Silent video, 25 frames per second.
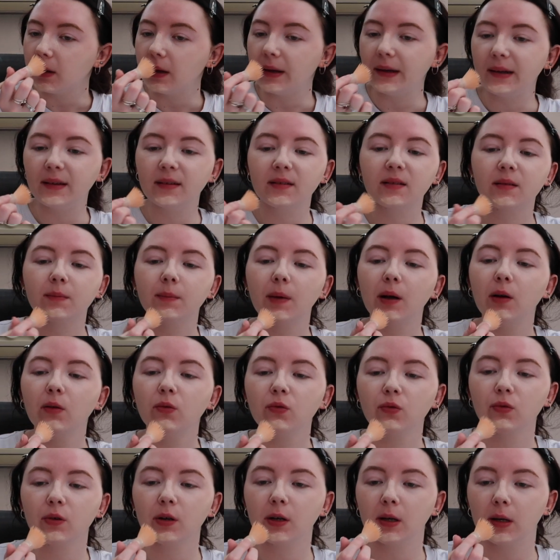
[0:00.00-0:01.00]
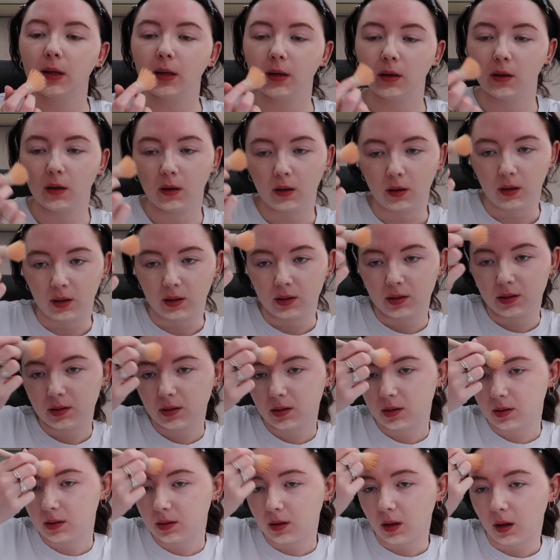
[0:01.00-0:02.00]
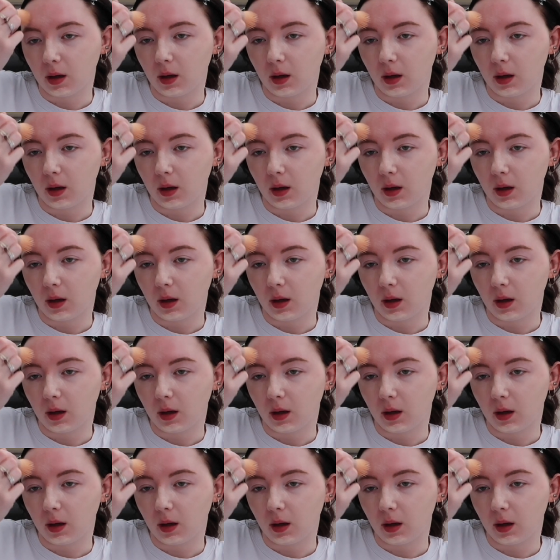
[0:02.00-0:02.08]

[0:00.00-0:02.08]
It smells really nice.